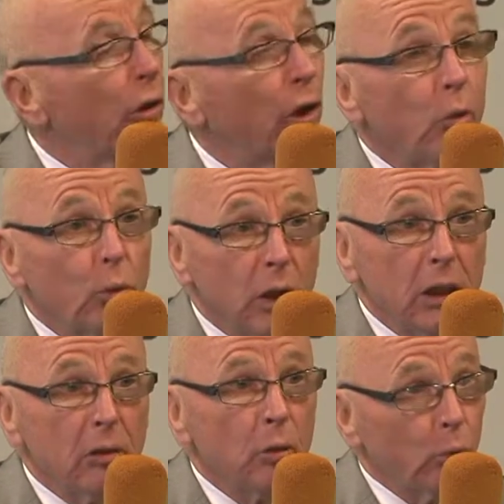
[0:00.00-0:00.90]
They're
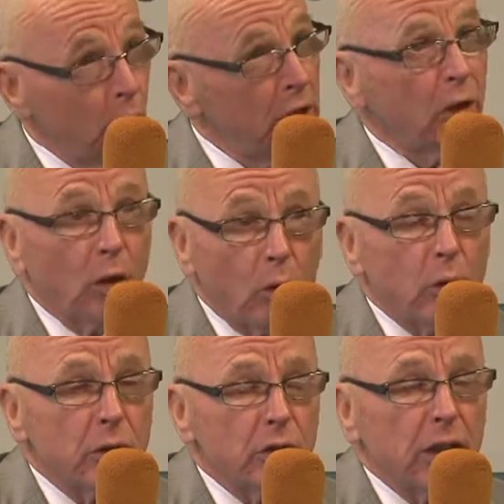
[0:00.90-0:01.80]
real
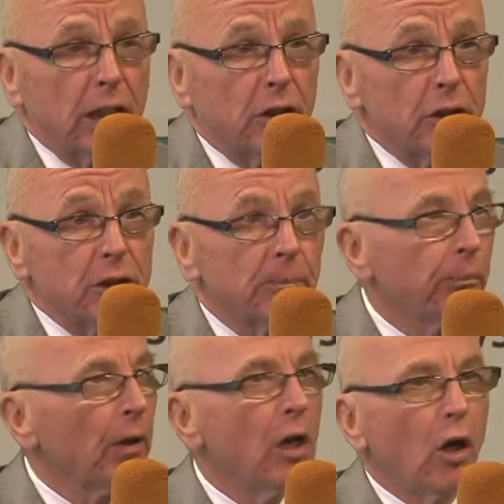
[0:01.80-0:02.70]
order takers.
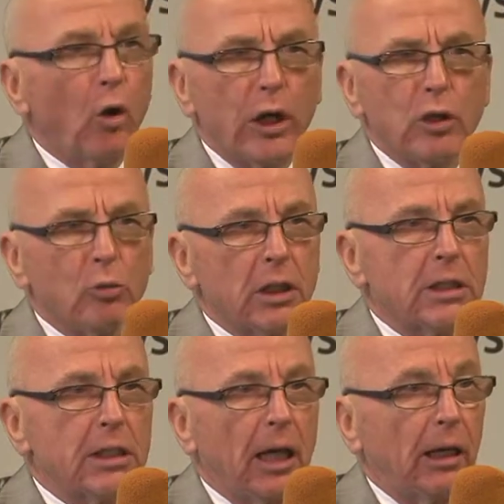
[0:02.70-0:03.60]
Oh, I don't want to
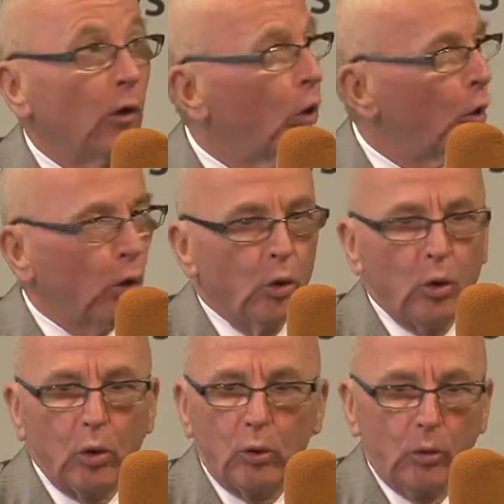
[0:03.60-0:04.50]
sign.
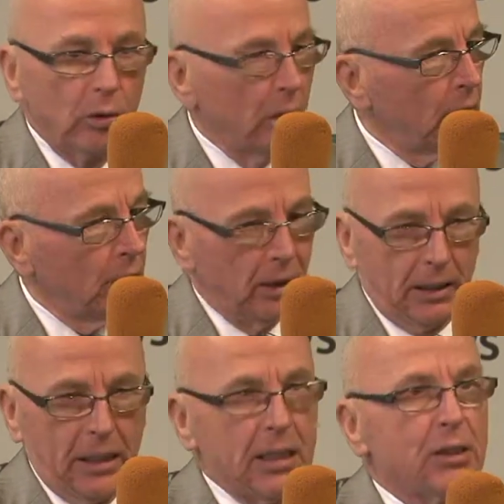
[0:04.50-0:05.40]
Oh,
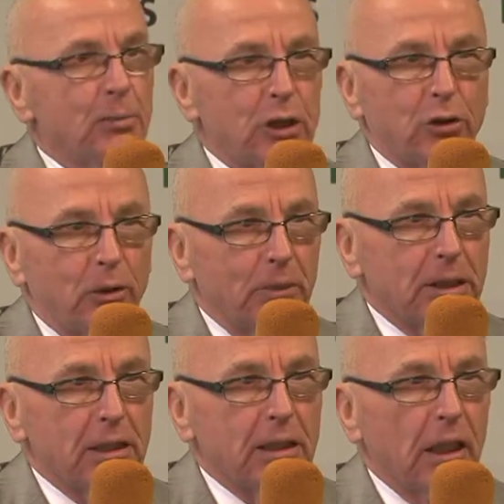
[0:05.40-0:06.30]
yes, Mr. and
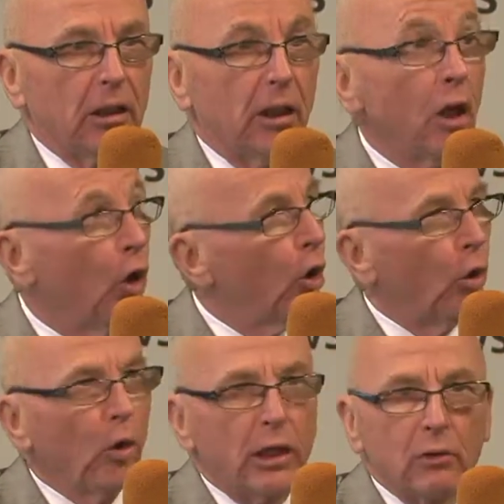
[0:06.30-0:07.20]
Mrs. Seller.
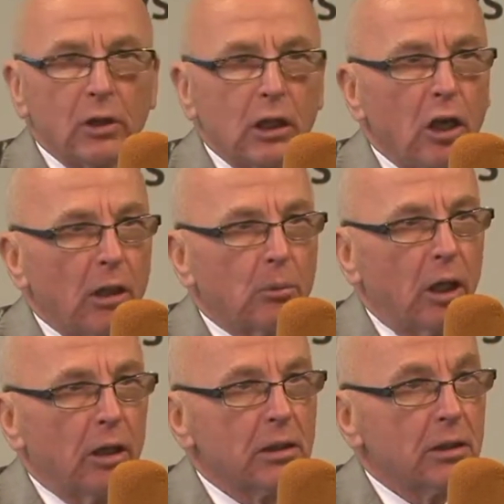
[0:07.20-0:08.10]
Oh, I don't want a
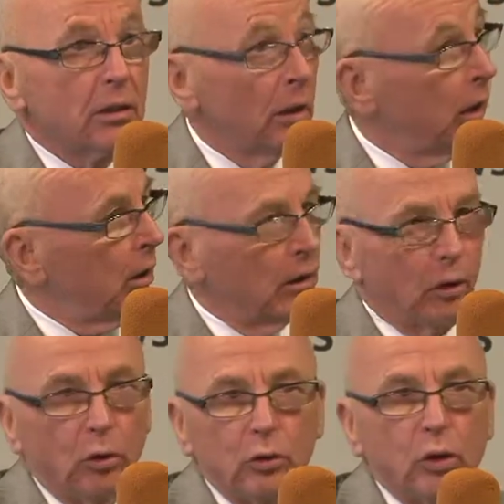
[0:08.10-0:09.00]
lockbox.
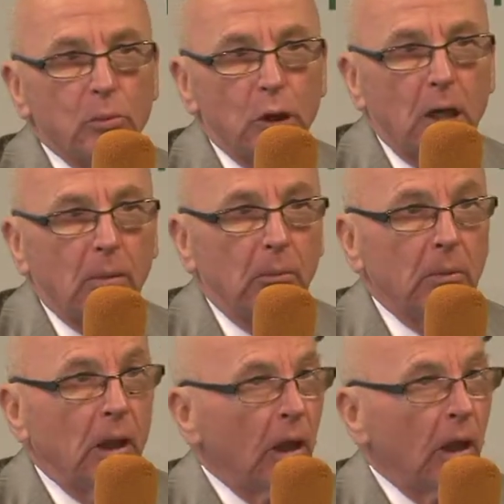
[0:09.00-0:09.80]
Oh, no problem.